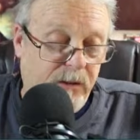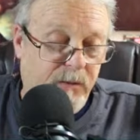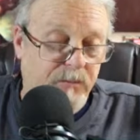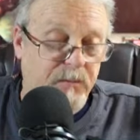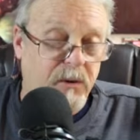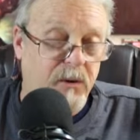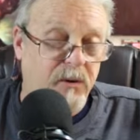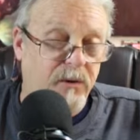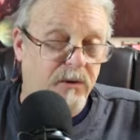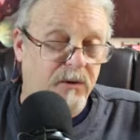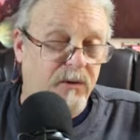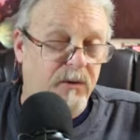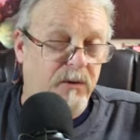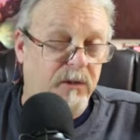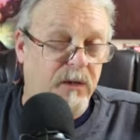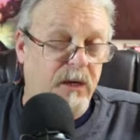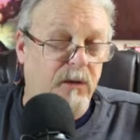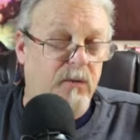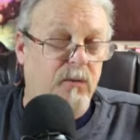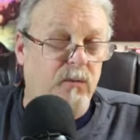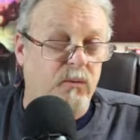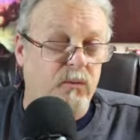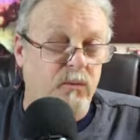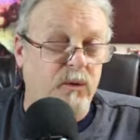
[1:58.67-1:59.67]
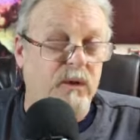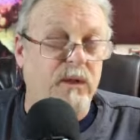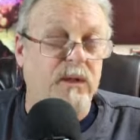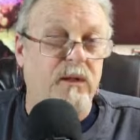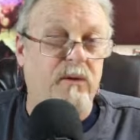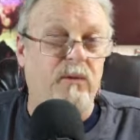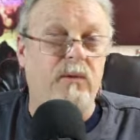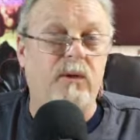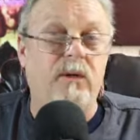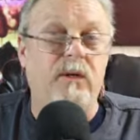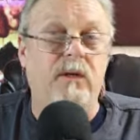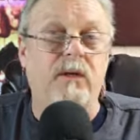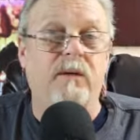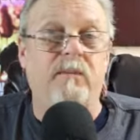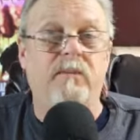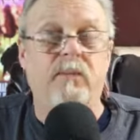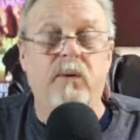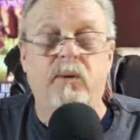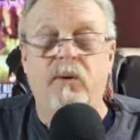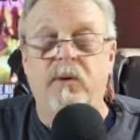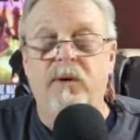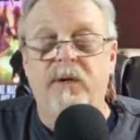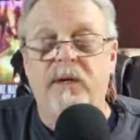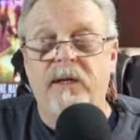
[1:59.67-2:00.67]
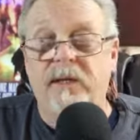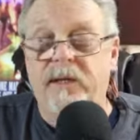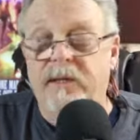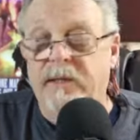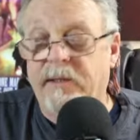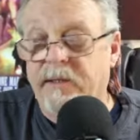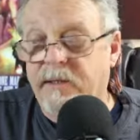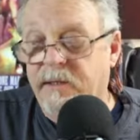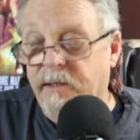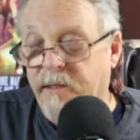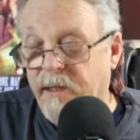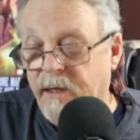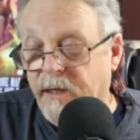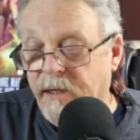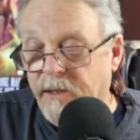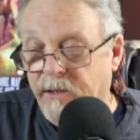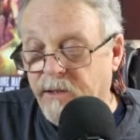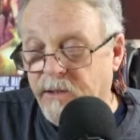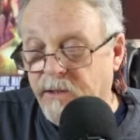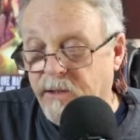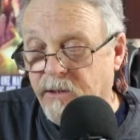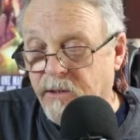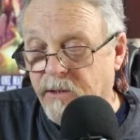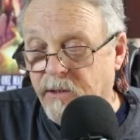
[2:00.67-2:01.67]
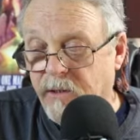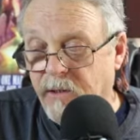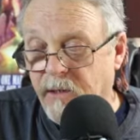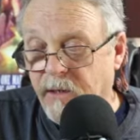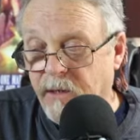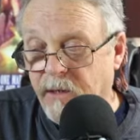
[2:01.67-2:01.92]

poster is like really important. It's